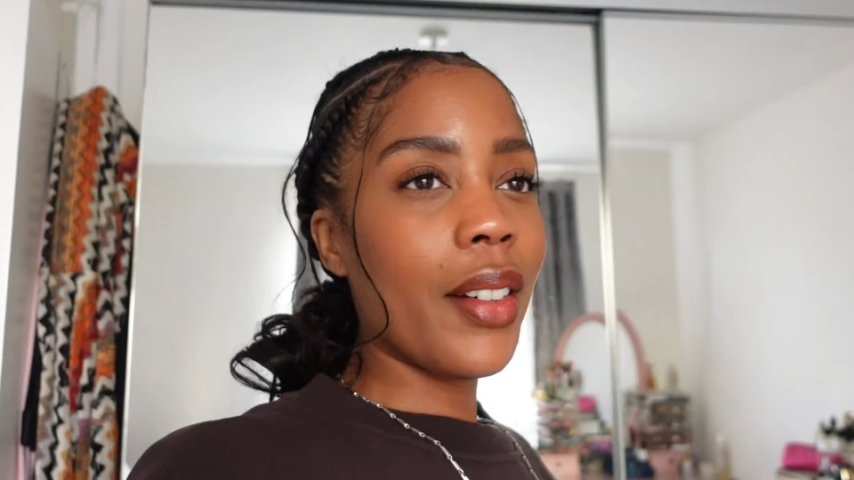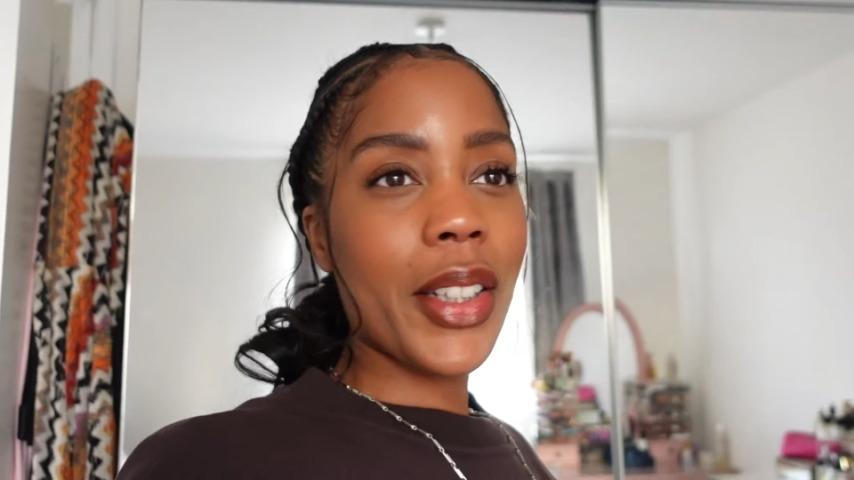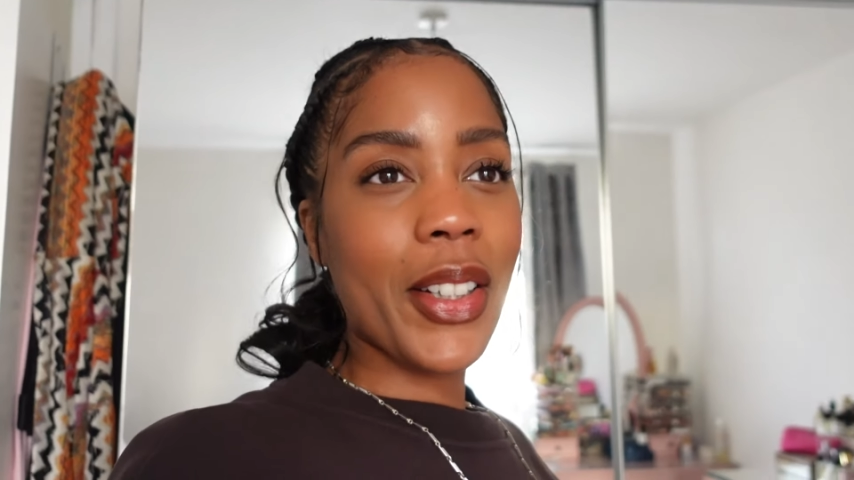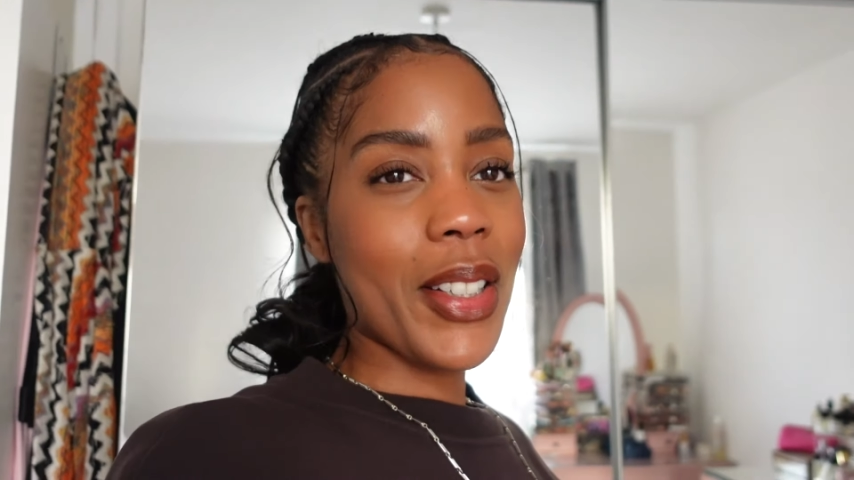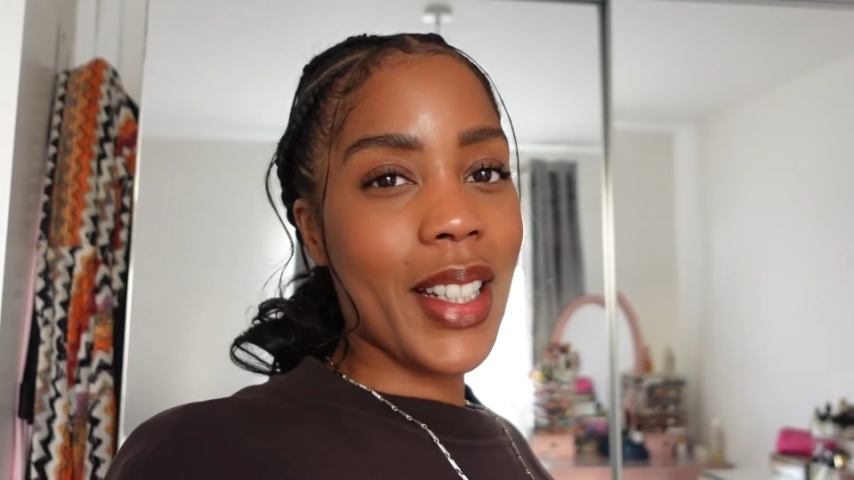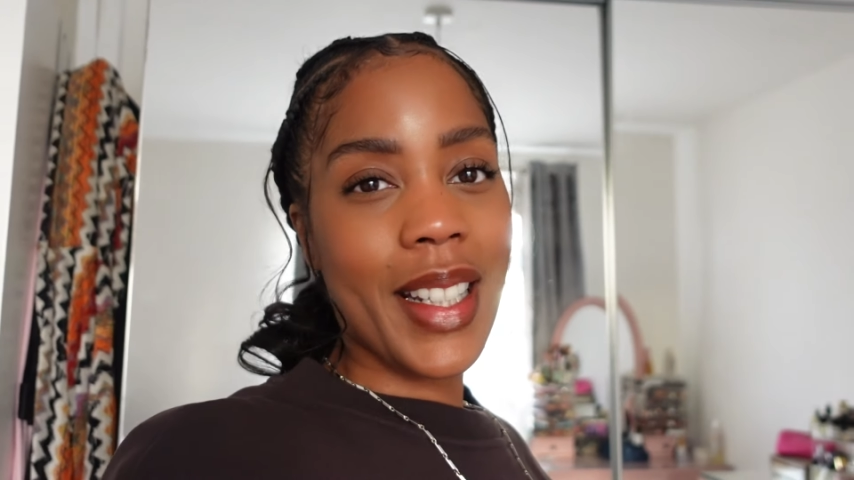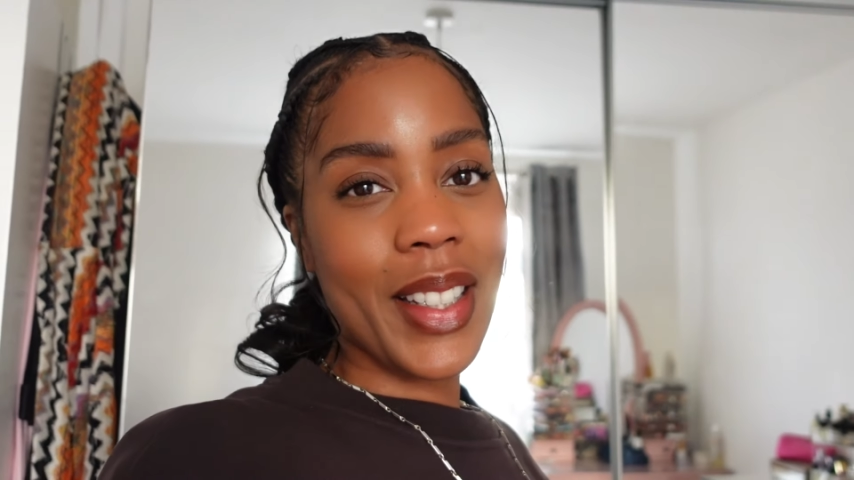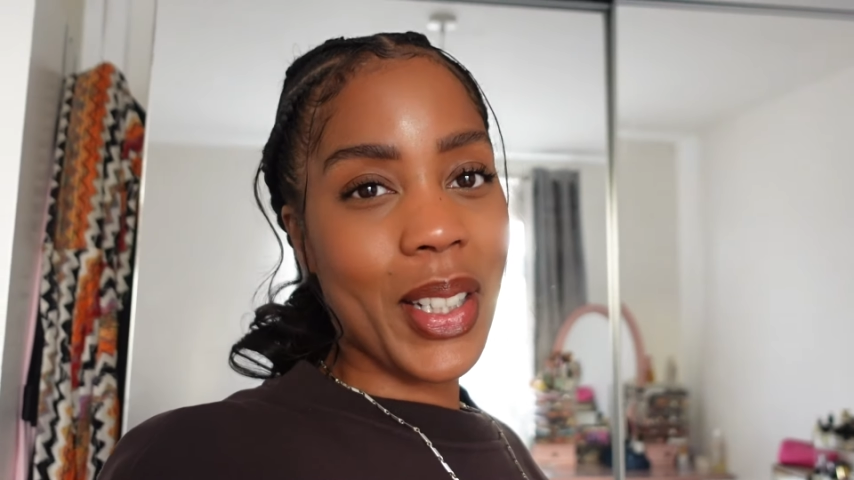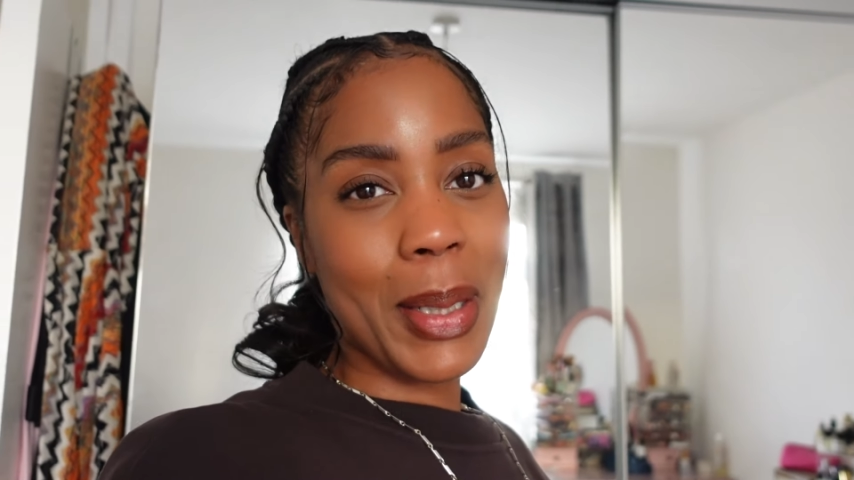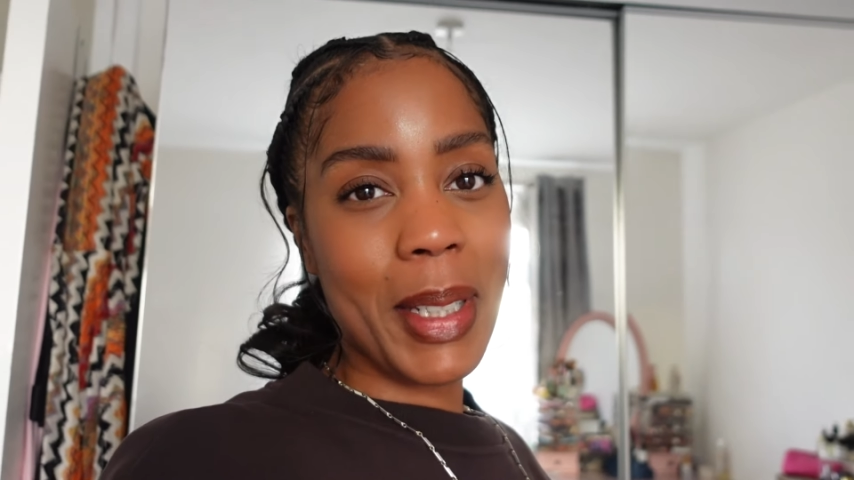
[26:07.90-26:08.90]
figure it's
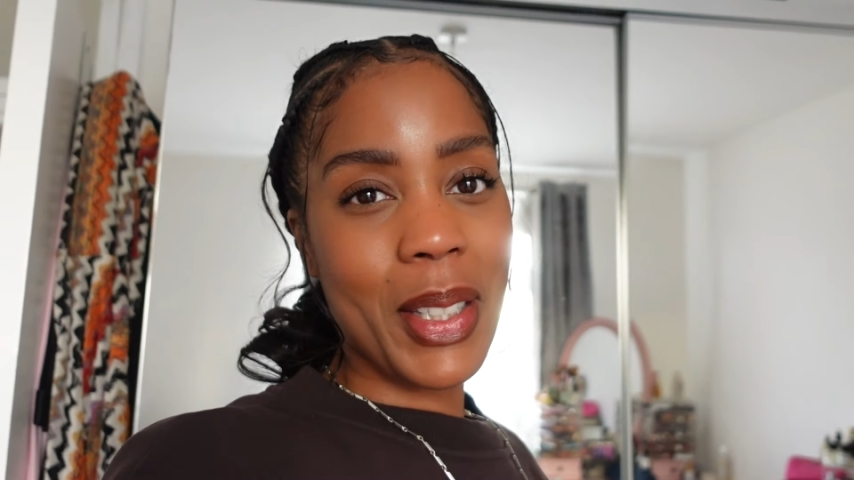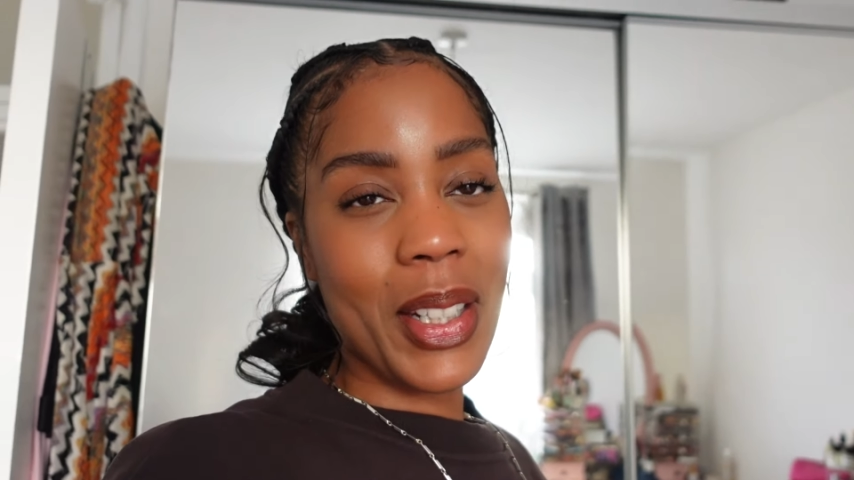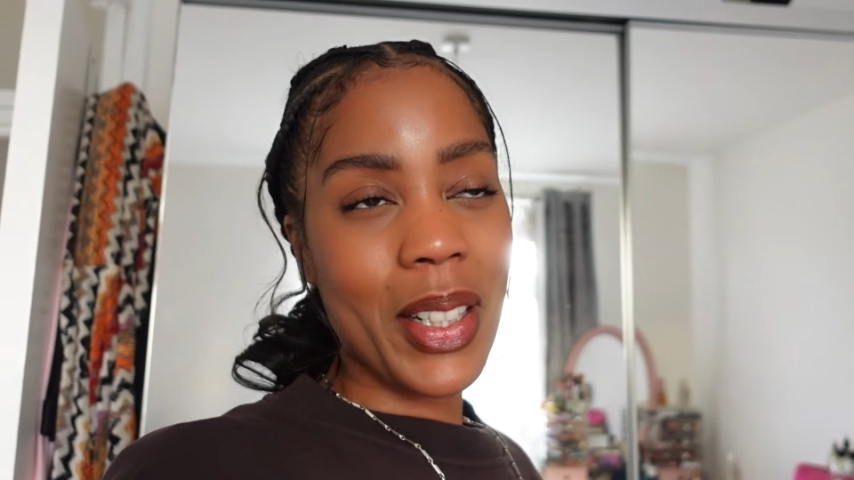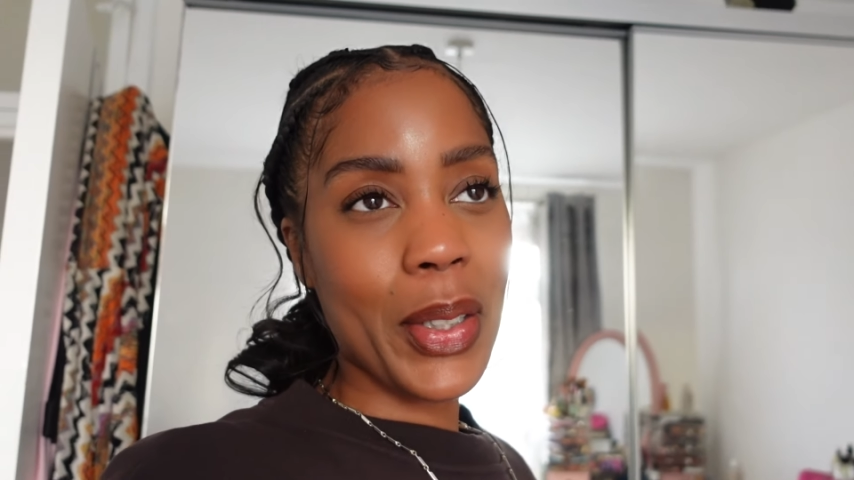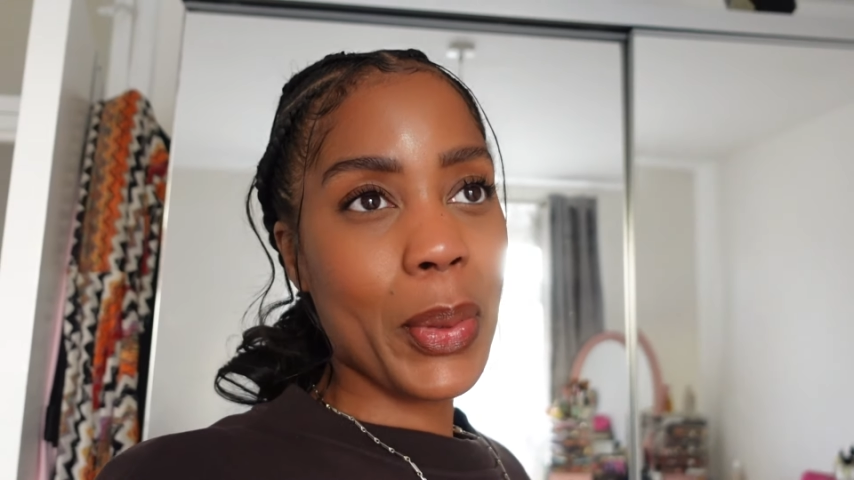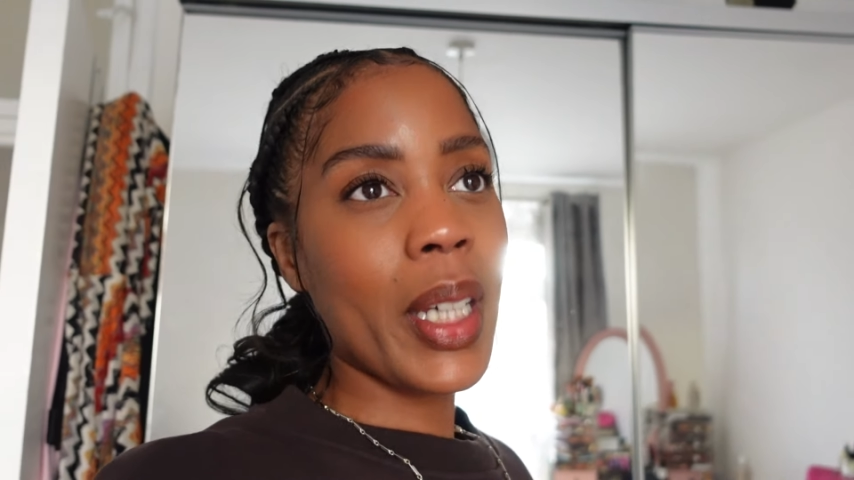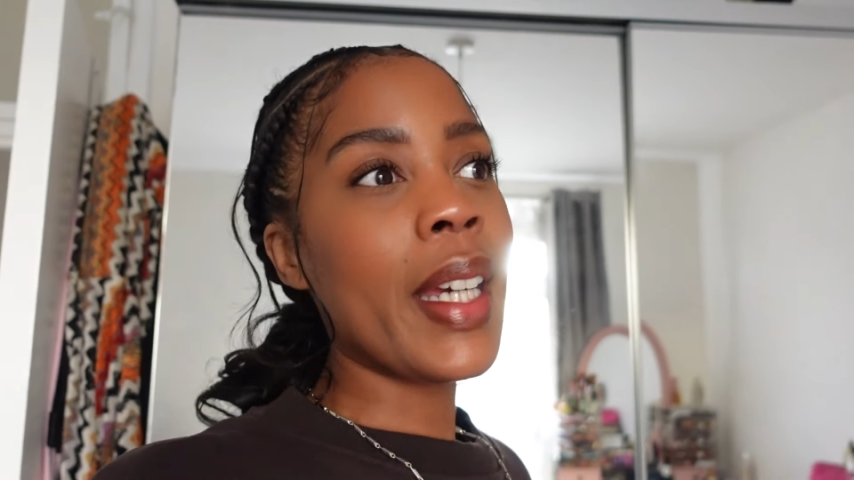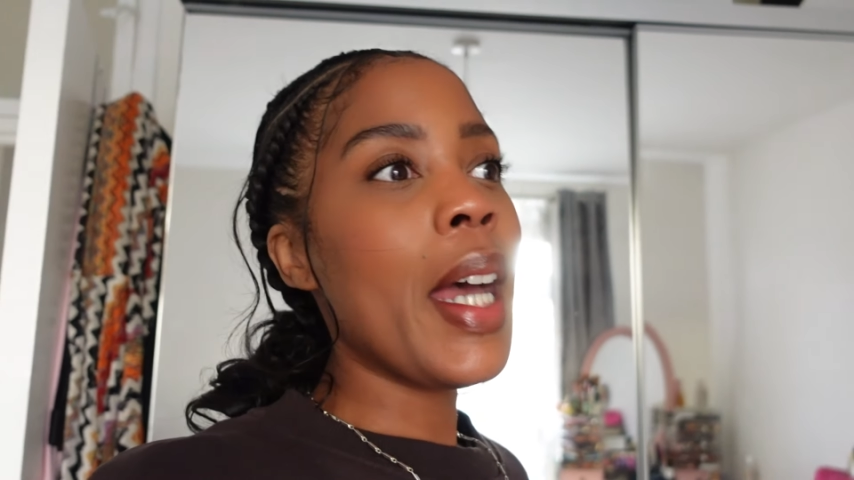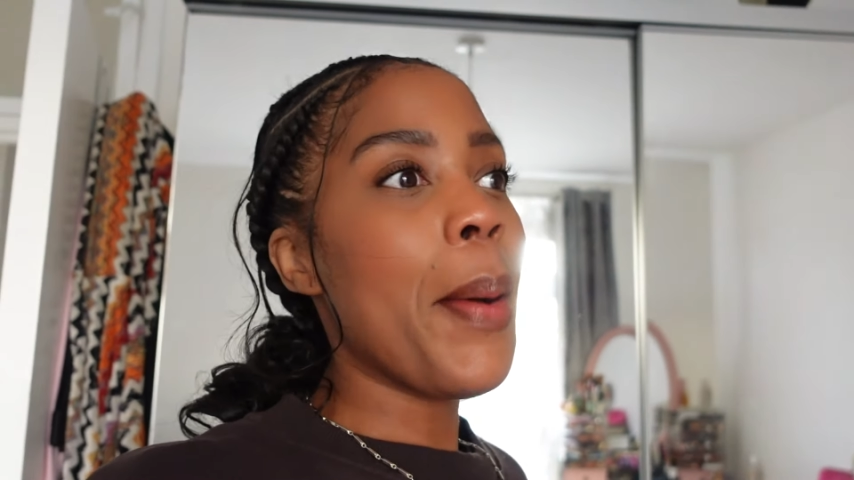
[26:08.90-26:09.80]
easier to speak to you guys this way.